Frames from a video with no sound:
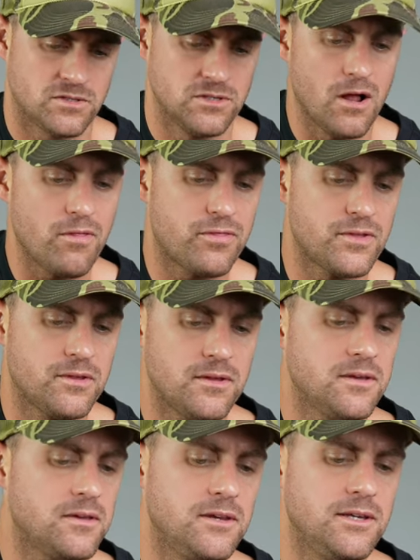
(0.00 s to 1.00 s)

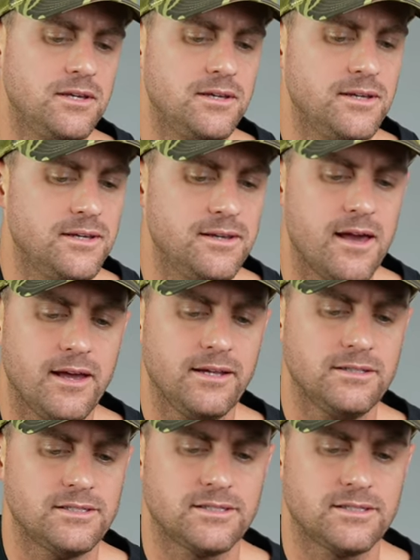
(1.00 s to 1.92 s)
Nothing he ain't